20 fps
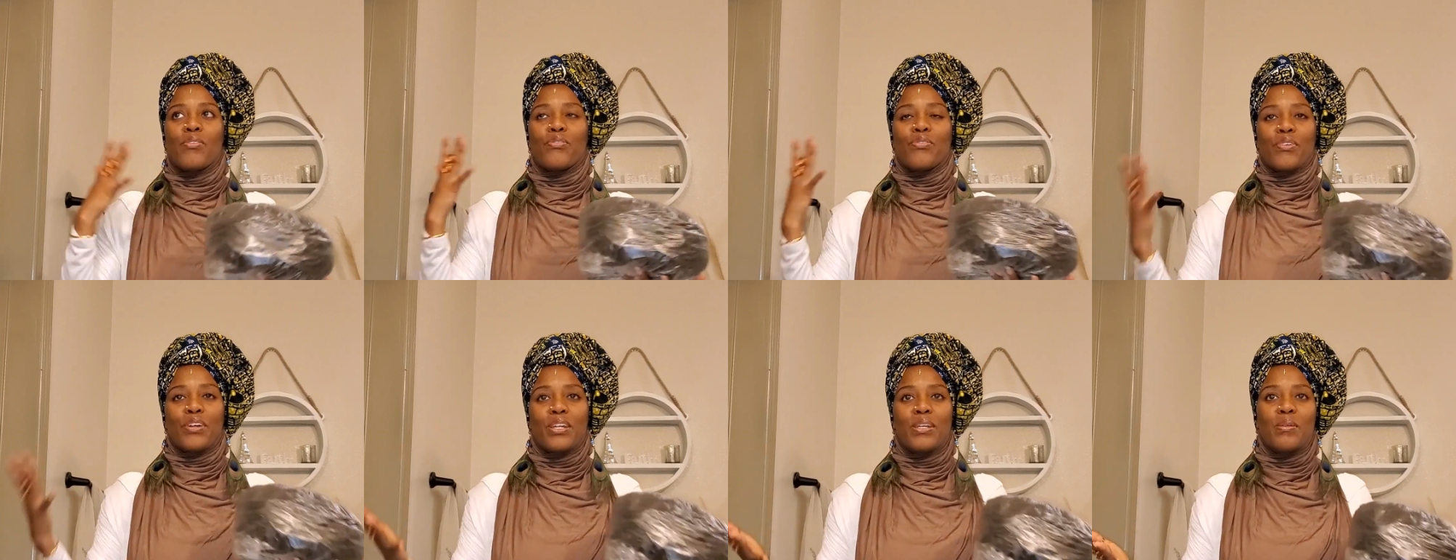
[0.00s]

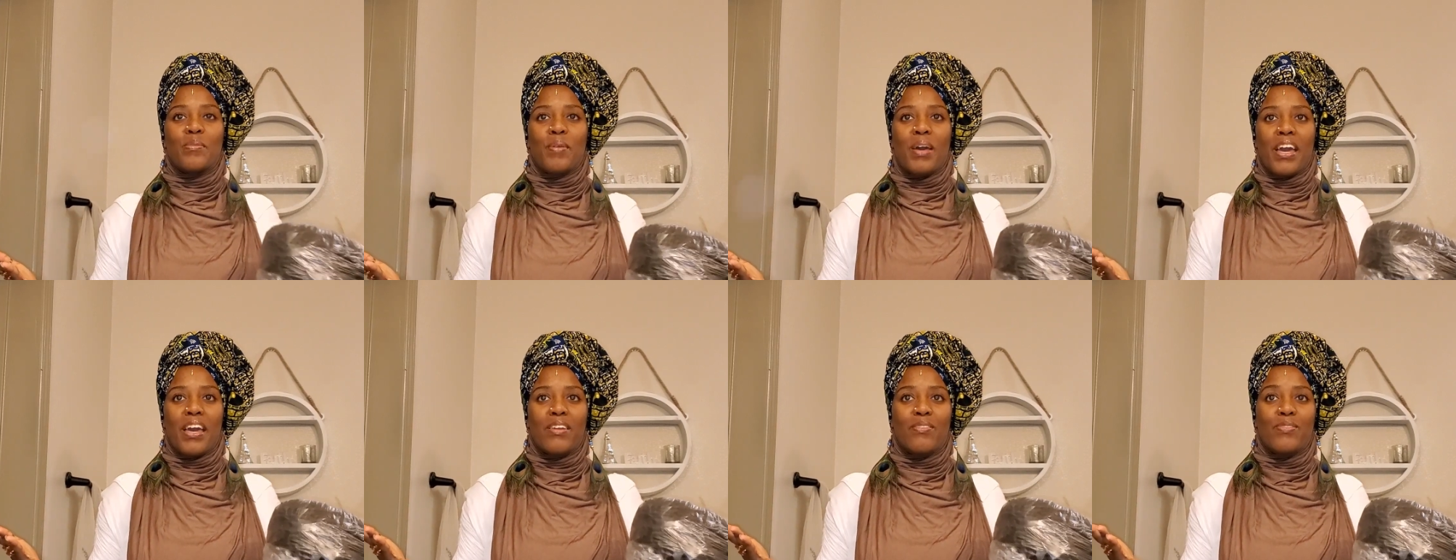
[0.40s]
freedom
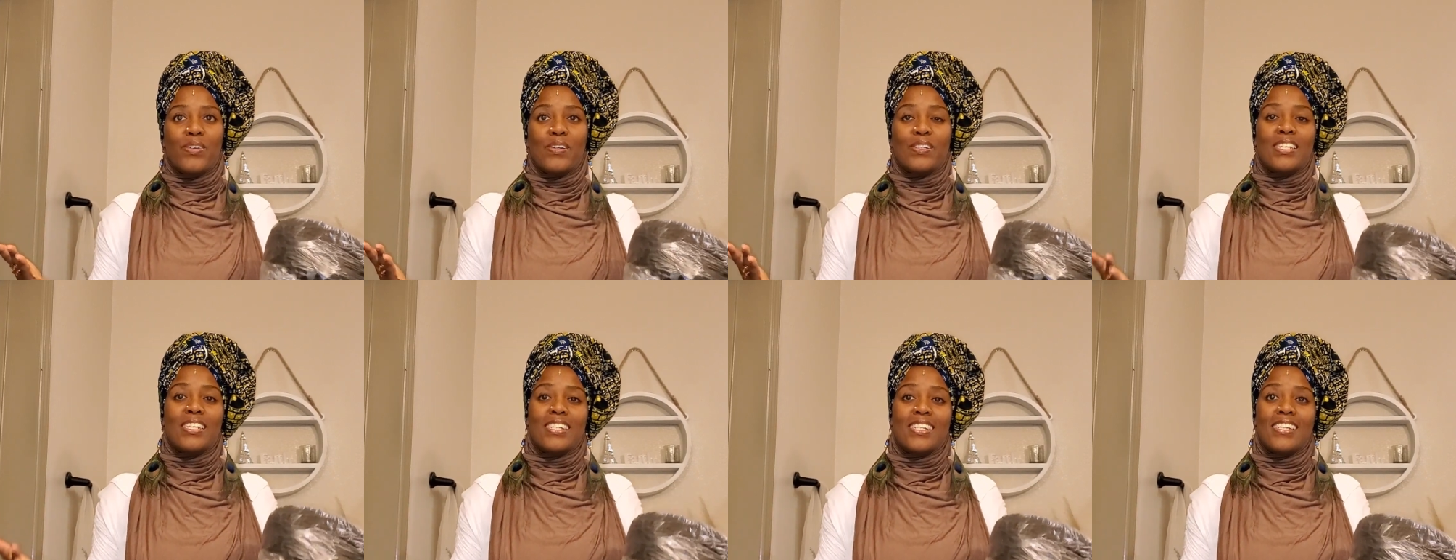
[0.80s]
and
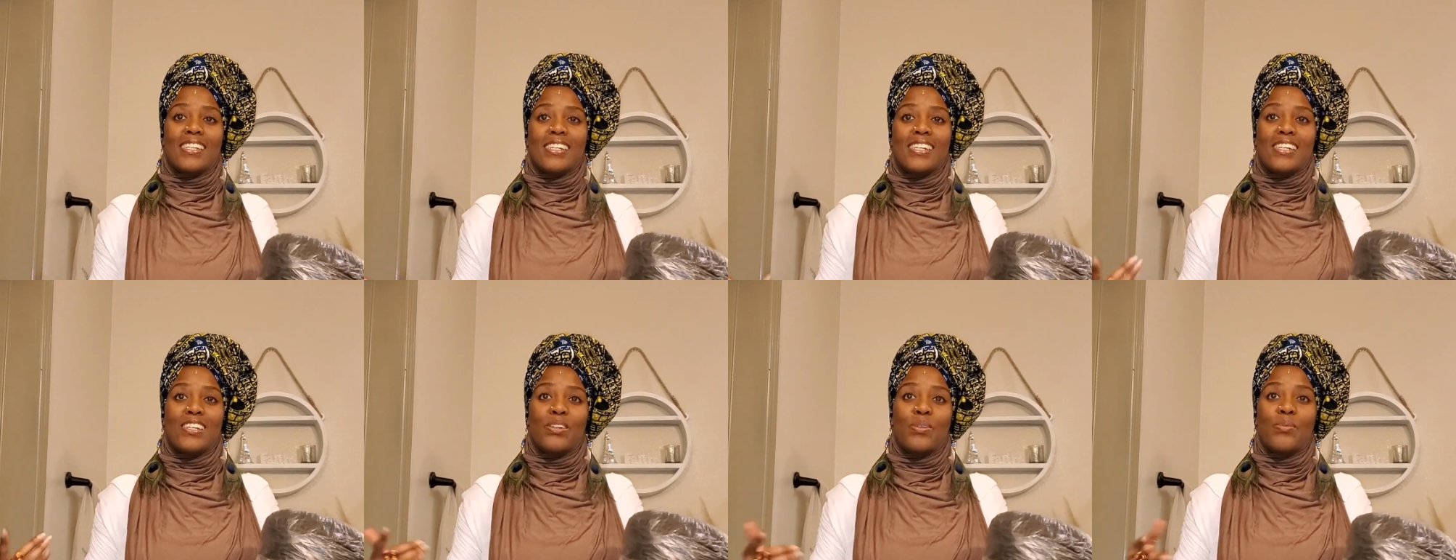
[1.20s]

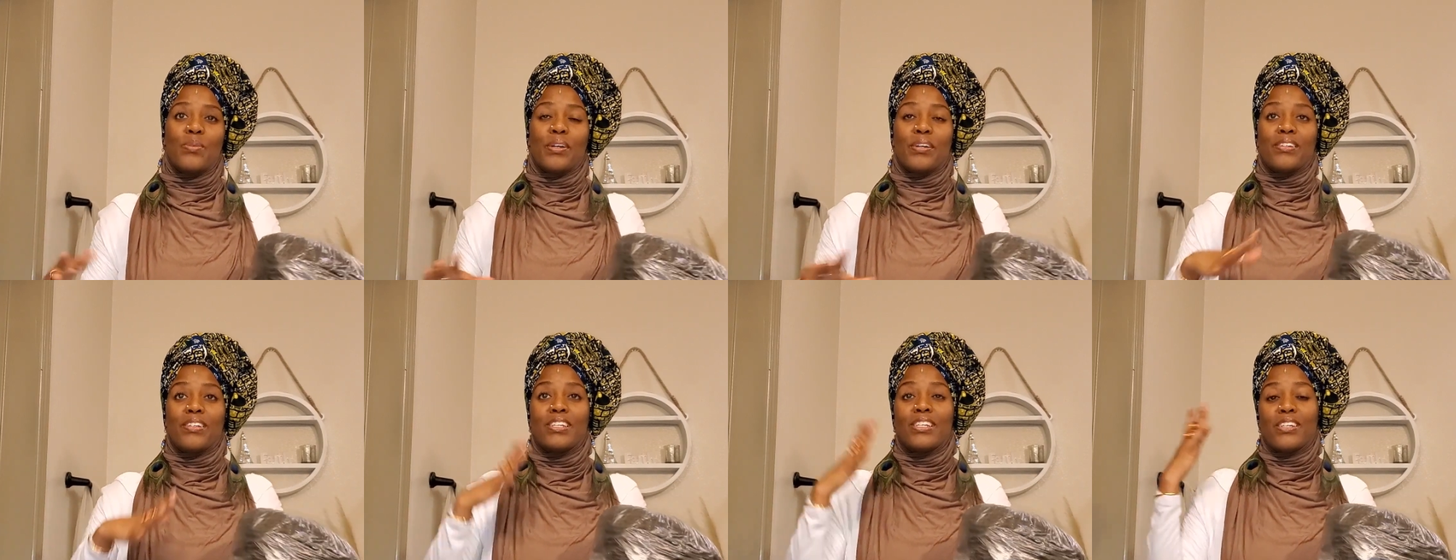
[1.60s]
versatility to
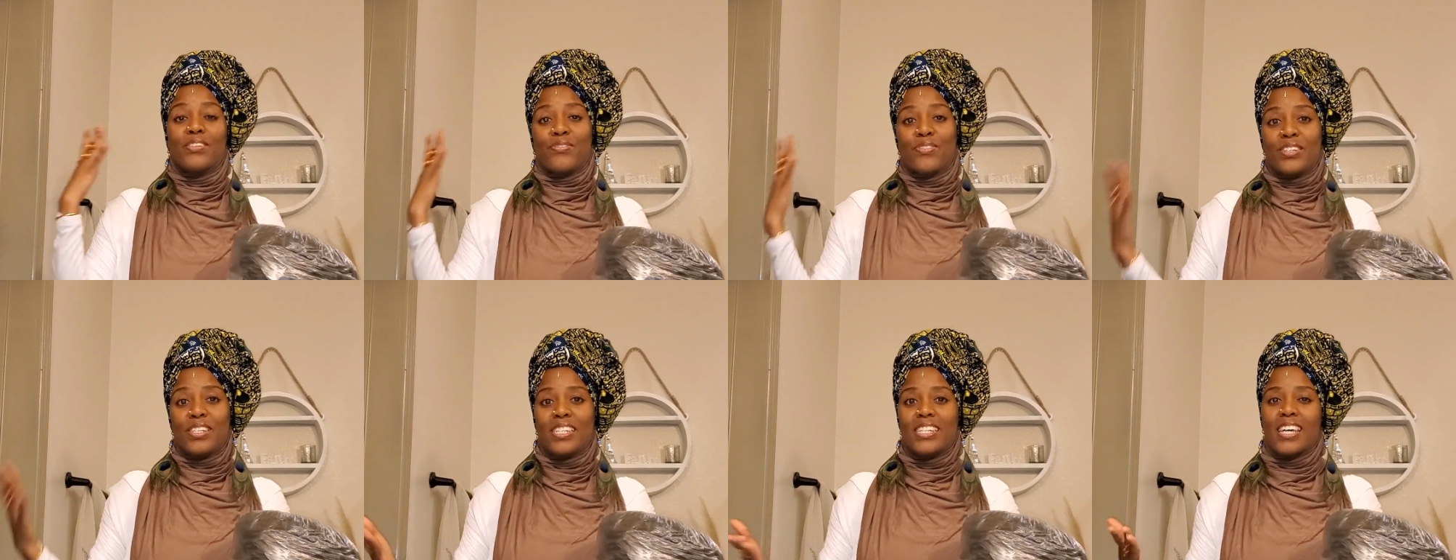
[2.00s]
wear
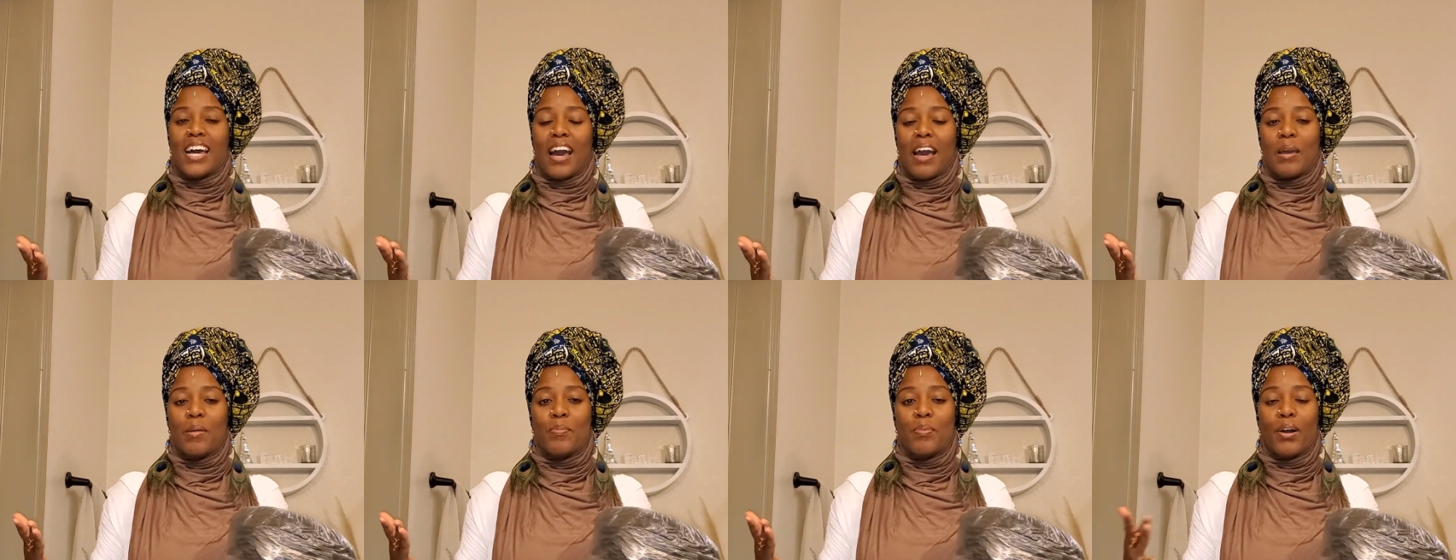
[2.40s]
different
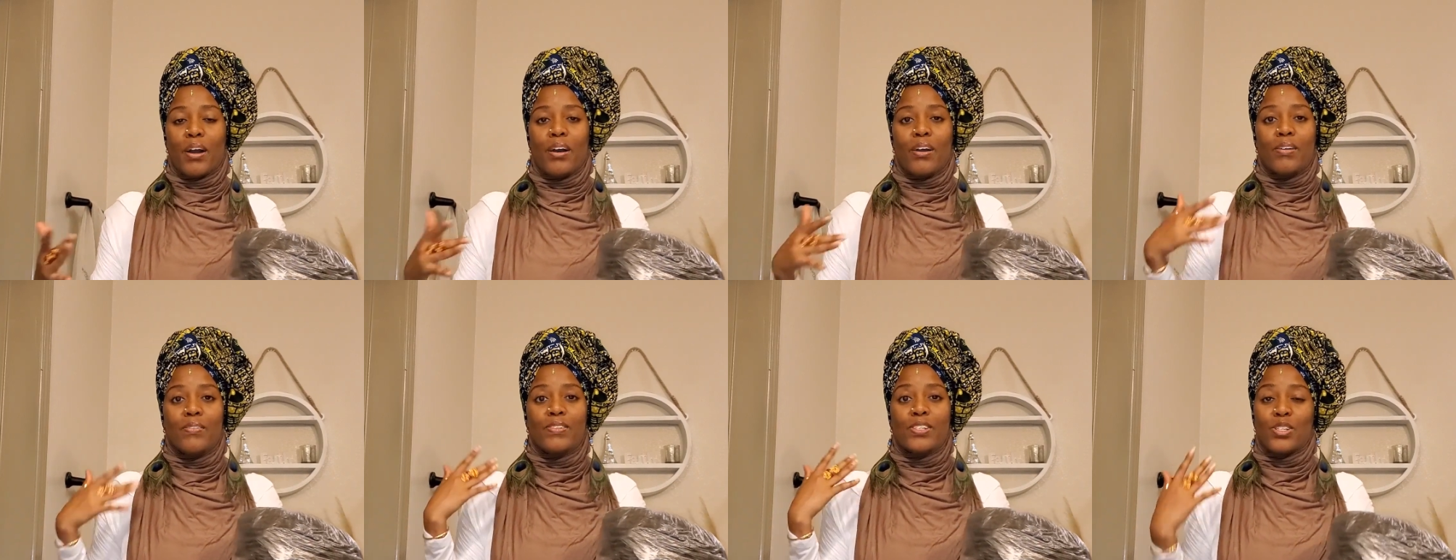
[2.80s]
type
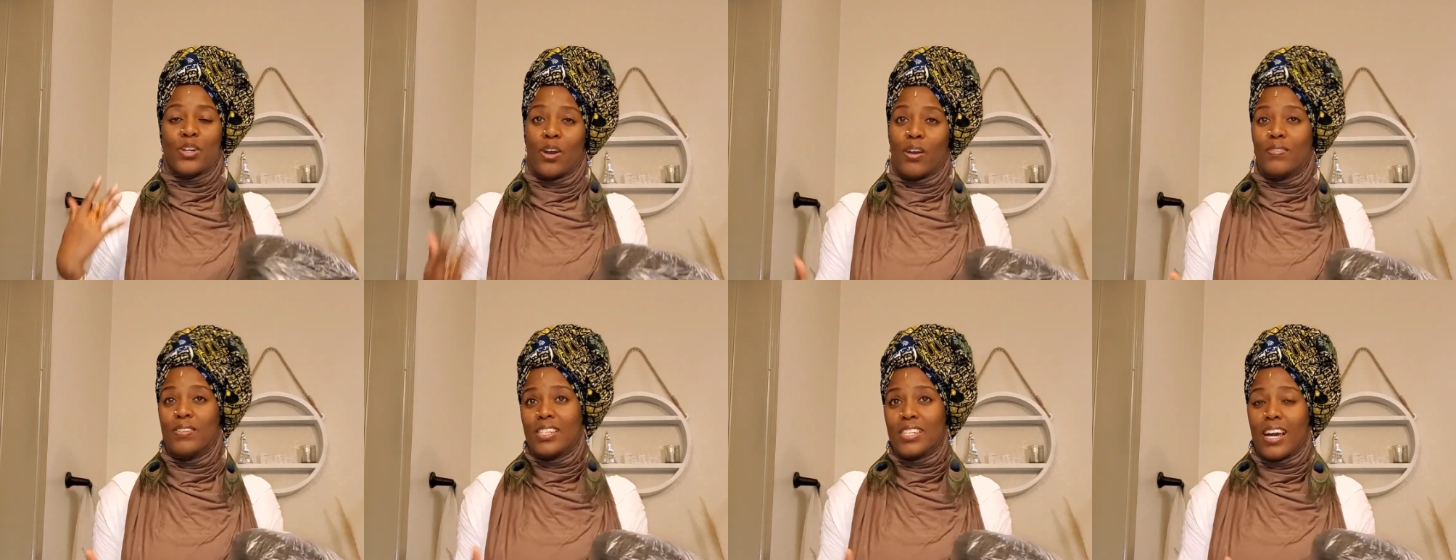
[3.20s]
of
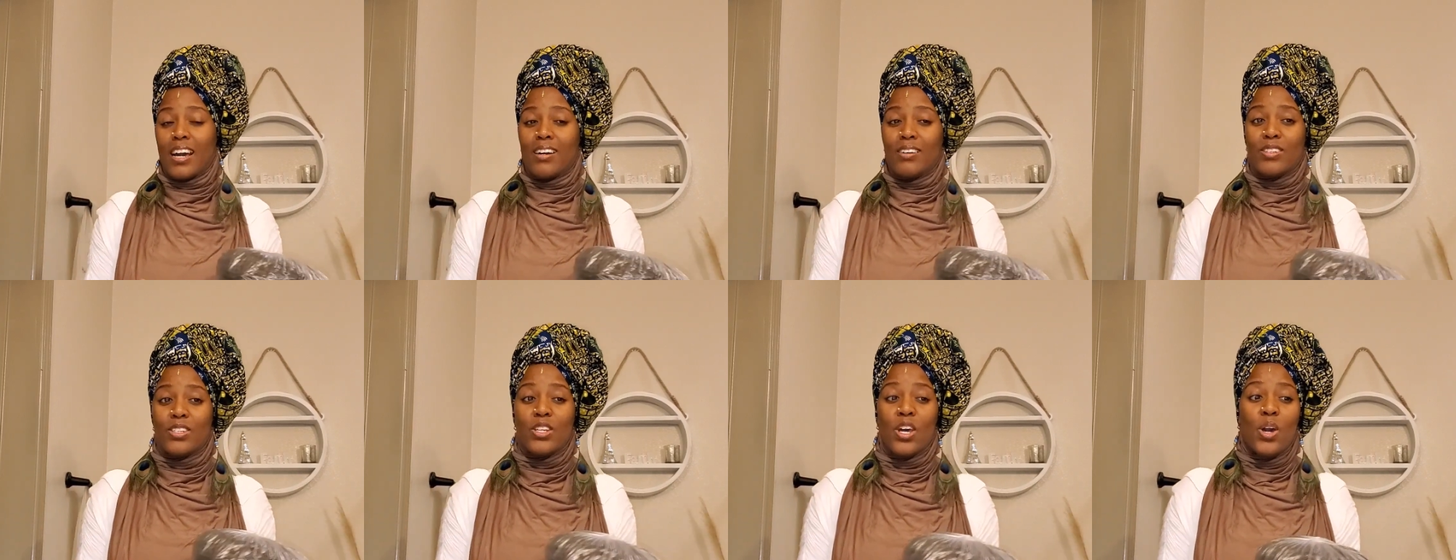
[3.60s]
scarf
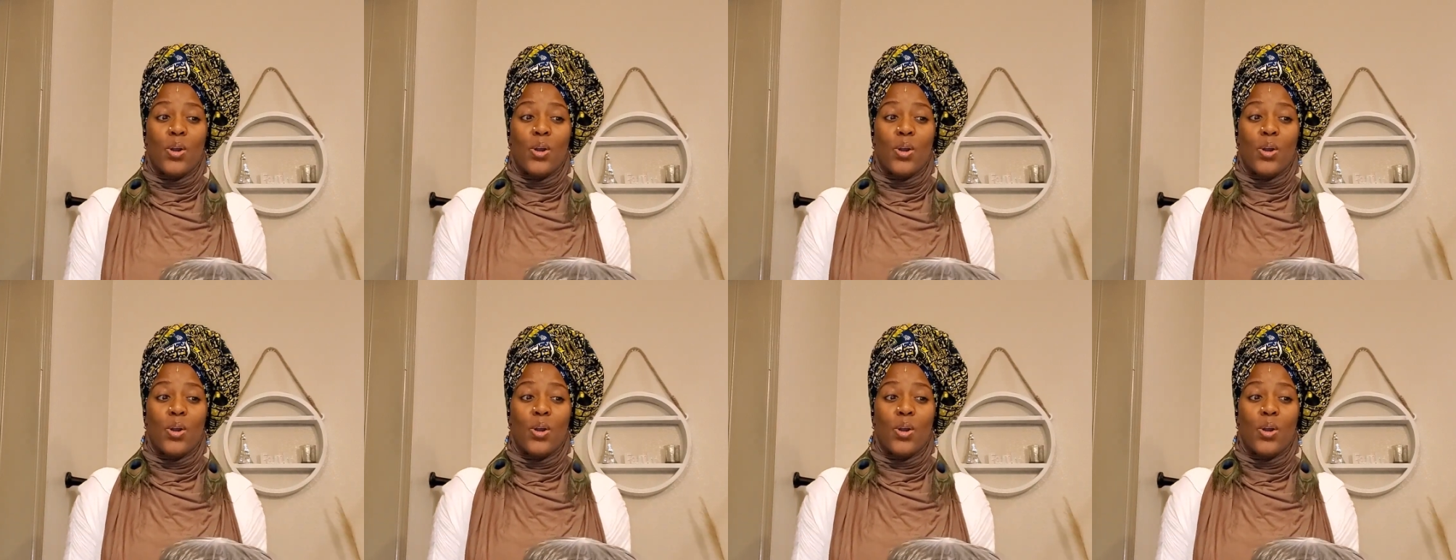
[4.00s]
styles.